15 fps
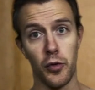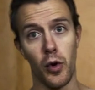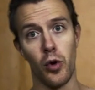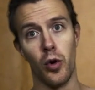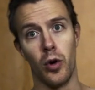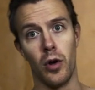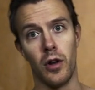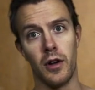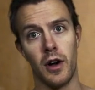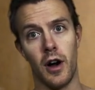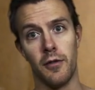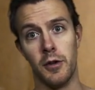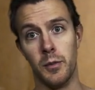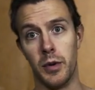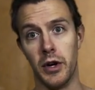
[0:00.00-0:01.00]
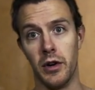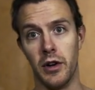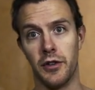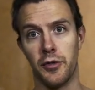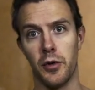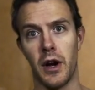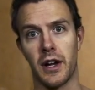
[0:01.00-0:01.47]
rule of
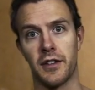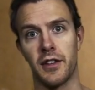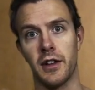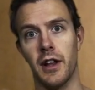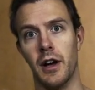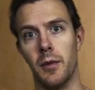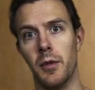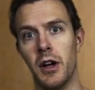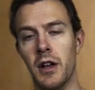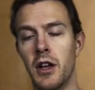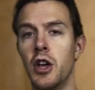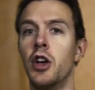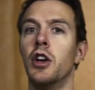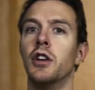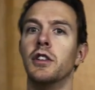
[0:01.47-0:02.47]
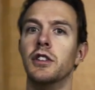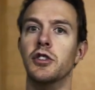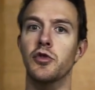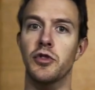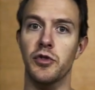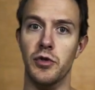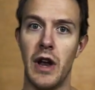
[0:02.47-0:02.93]
Imperius Rex Club
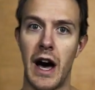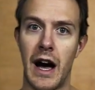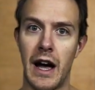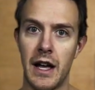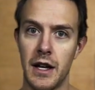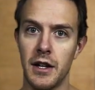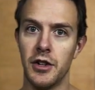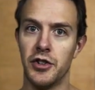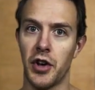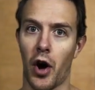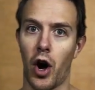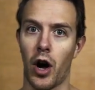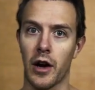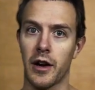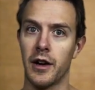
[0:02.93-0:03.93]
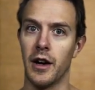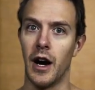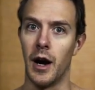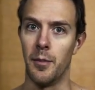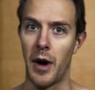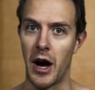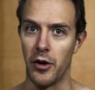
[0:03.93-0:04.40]
you do not talk
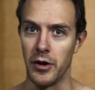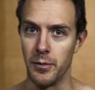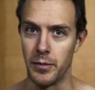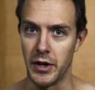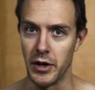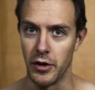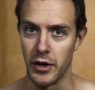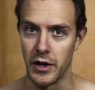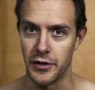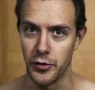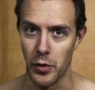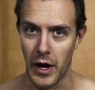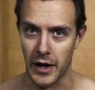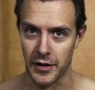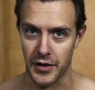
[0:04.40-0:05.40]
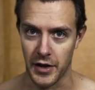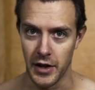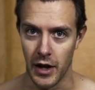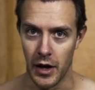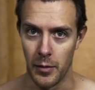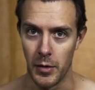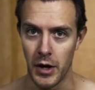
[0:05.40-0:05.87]
about Imperius Rex
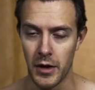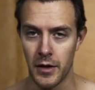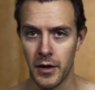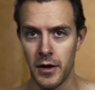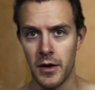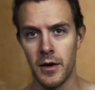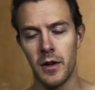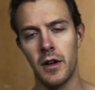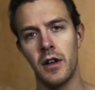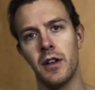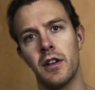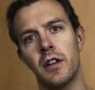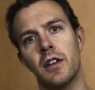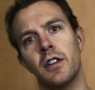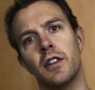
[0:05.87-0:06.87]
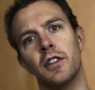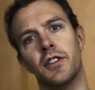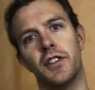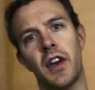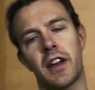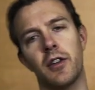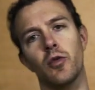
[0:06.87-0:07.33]
Club.
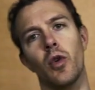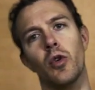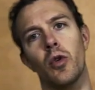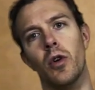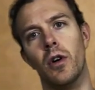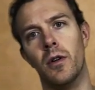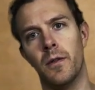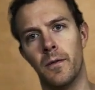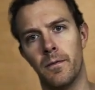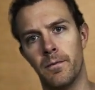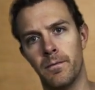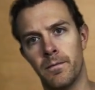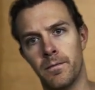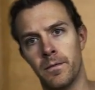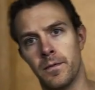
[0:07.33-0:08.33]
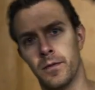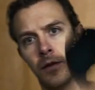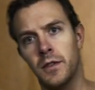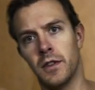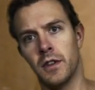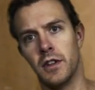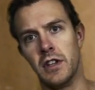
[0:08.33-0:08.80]
Second rule
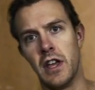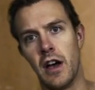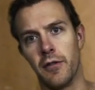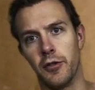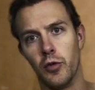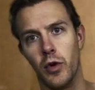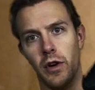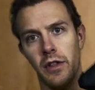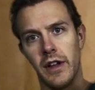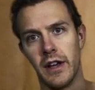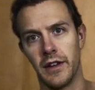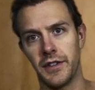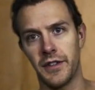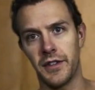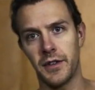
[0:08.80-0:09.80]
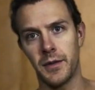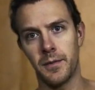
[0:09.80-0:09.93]
you have to wear this.